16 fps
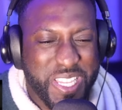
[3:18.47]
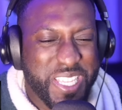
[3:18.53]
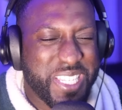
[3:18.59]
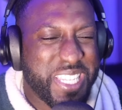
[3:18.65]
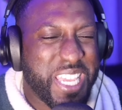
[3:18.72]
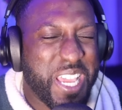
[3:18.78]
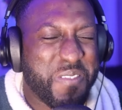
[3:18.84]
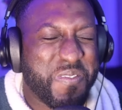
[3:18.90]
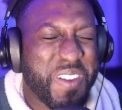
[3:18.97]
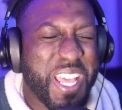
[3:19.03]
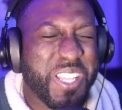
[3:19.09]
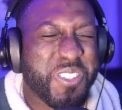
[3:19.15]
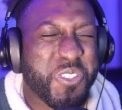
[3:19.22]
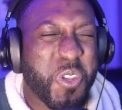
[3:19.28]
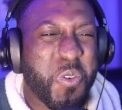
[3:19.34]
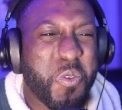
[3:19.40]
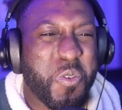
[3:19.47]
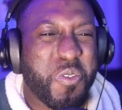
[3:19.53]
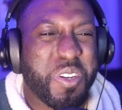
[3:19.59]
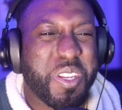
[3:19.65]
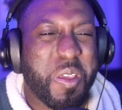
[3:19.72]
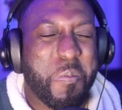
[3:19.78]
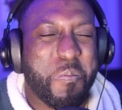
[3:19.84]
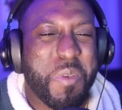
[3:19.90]
He said, I'm like Zorro in
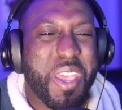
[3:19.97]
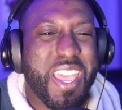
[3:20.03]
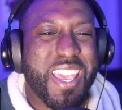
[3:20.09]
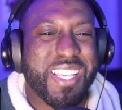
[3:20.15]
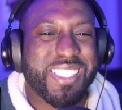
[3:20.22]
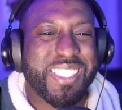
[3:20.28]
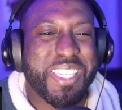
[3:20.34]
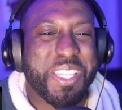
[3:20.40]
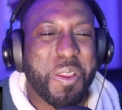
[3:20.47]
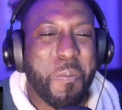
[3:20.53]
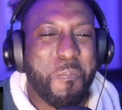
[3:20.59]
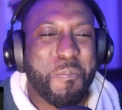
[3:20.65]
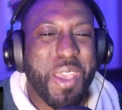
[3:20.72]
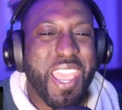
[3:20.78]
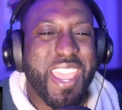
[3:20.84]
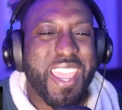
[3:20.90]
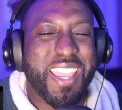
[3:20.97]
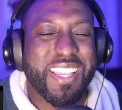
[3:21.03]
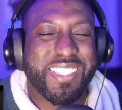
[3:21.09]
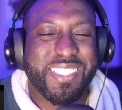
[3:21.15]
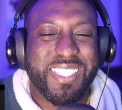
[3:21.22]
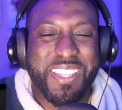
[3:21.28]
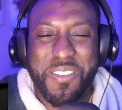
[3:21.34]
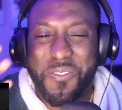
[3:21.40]
the mask, see the bang,
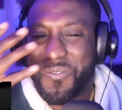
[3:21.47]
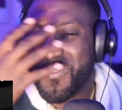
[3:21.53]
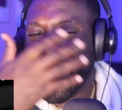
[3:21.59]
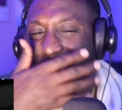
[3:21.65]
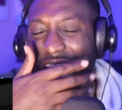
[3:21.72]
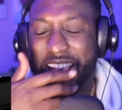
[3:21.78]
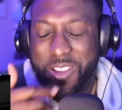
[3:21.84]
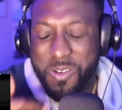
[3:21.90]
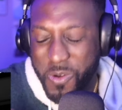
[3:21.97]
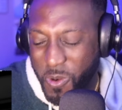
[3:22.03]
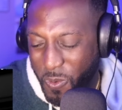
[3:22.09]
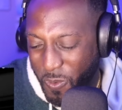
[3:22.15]
see it flat.